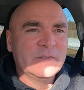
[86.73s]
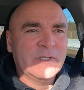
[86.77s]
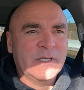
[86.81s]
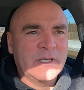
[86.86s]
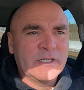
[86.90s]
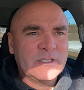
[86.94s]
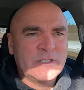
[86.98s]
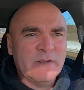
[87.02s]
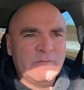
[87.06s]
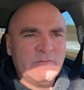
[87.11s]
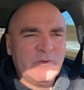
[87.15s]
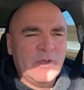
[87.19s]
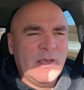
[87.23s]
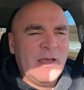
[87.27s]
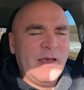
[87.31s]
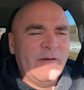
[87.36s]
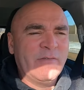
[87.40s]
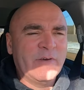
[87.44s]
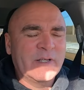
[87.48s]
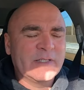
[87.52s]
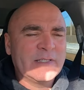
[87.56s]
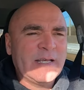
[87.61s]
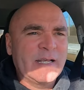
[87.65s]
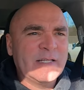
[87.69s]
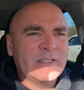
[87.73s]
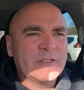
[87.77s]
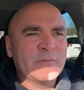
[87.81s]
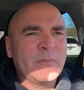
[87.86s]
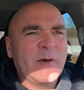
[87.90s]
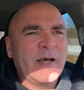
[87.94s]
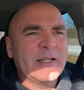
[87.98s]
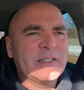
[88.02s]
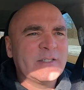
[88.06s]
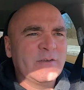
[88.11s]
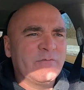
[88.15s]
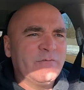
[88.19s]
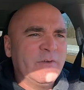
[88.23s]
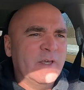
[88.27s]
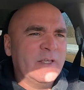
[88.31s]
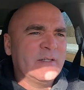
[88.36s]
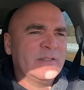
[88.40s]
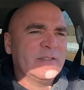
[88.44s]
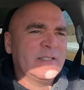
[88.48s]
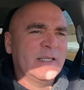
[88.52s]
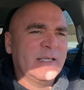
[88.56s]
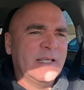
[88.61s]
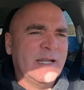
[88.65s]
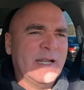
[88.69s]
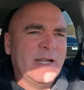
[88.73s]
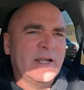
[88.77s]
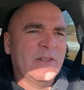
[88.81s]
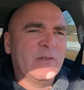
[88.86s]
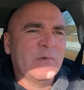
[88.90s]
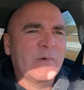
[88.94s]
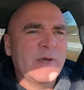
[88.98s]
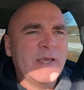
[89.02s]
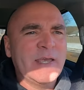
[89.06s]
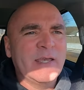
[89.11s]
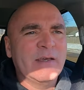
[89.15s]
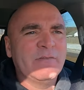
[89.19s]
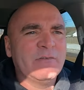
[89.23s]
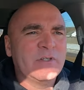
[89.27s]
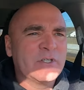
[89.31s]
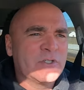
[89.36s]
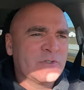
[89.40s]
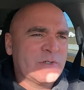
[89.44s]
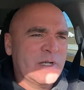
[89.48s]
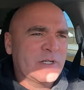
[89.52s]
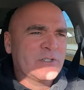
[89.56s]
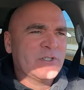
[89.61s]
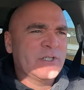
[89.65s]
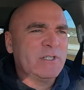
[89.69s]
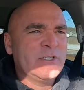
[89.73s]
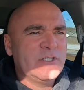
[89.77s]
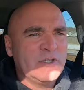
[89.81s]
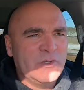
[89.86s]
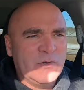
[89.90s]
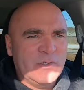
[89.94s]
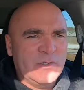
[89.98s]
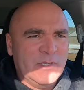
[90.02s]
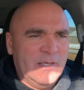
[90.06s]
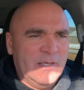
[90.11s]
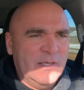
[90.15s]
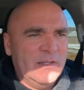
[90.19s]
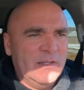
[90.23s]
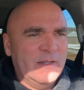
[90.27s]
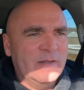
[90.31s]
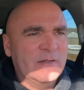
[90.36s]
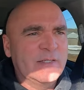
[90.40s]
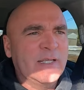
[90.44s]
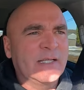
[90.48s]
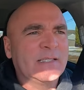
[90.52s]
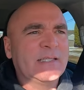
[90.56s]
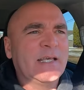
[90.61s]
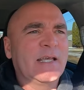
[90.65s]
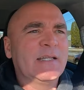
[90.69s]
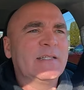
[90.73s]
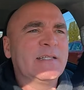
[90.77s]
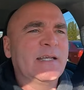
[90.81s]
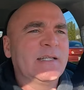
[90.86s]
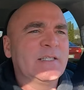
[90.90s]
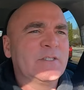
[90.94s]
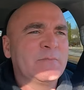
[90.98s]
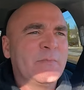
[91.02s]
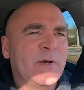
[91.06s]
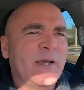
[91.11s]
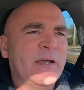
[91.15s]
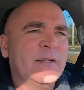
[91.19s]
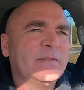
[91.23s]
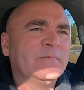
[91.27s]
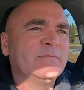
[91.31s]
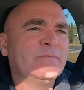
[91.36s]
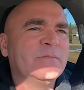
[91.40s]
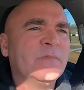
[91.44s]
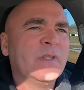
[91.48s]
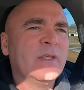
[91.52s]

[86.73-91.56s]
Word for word: Because if you have a tight spot to fit to get out of the way of destruction, you can take that tight spot.